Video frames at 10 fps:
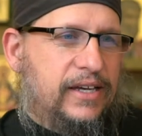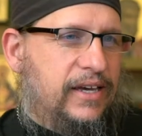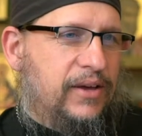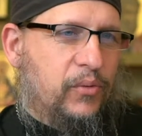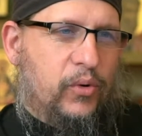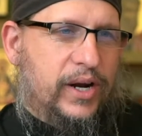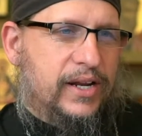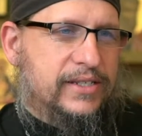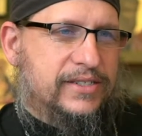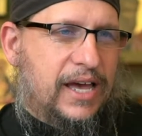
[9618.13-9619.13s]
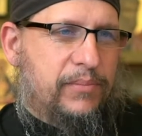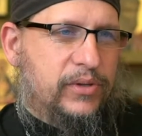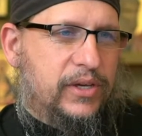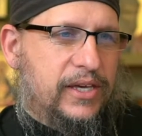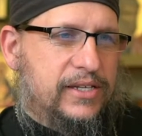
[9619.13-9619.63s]
And what an example
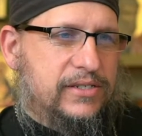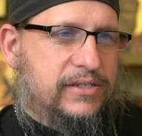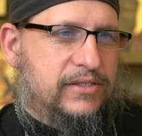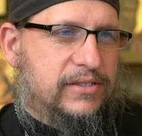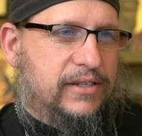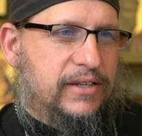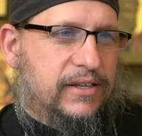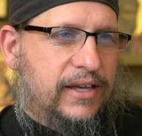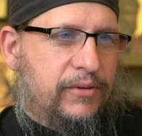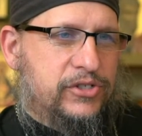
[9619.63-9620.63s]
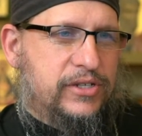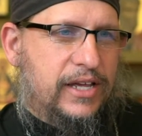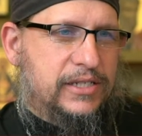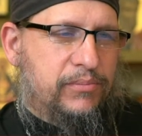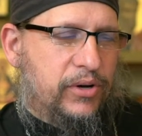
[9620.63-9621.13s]
he is. That was
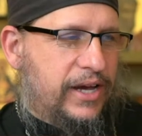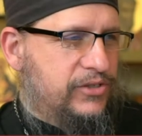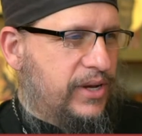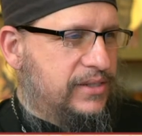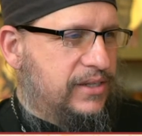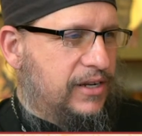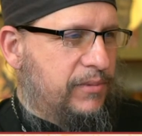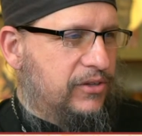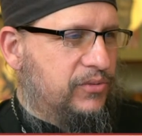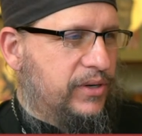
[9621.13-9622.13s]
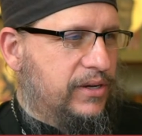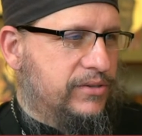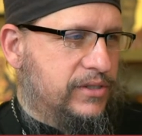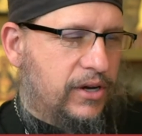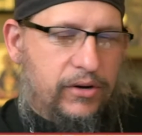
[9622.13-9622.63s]
that's a book I translated about 20 years
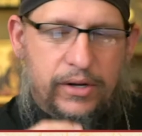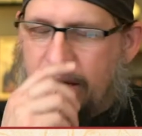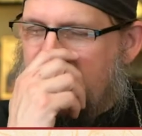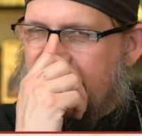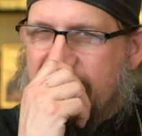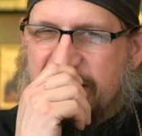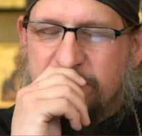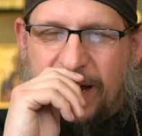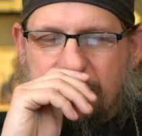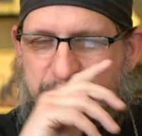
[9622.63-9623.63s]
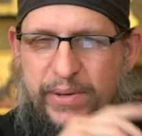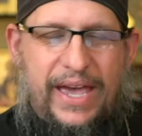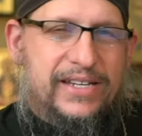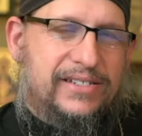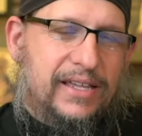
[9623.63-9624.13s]
ago. This is my
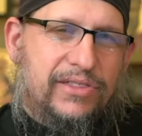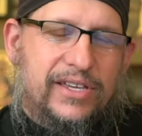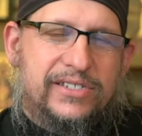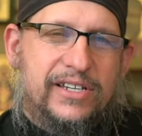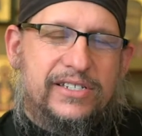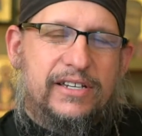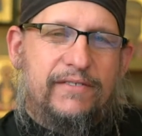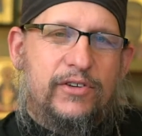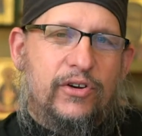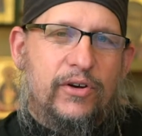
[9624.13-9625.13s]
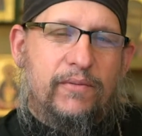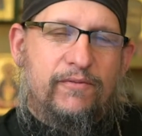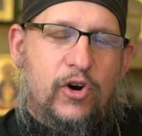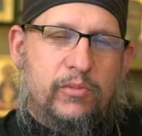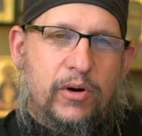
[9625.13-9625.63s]
PhD thesis. If you're a
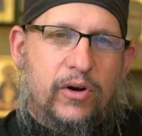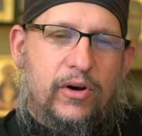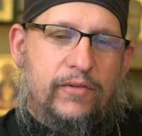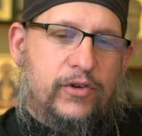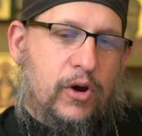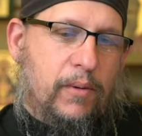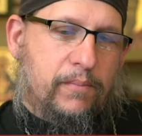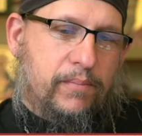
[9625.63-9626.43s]
former, if you're a